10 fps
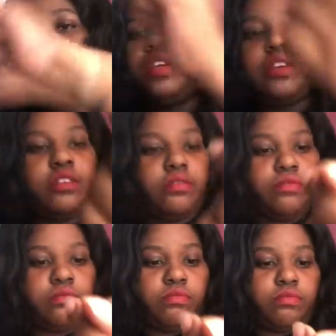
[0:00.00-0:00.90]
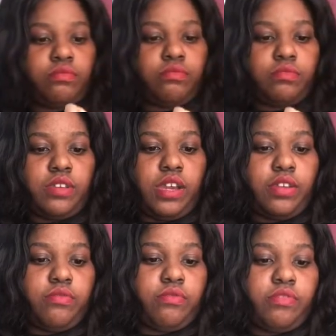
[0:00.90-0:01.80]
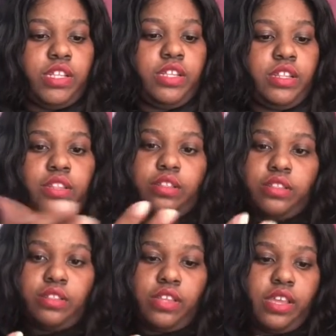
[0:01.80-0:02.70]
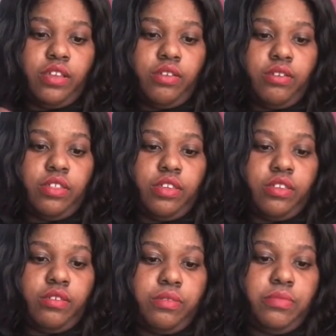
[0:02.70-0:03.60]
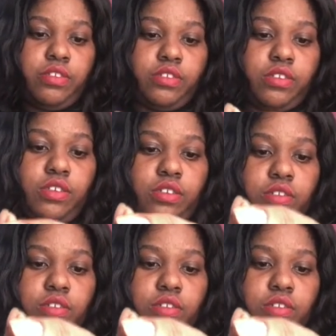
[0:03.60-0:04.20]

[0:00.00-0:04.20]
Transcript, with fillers: they, I don't really like how they, let me see.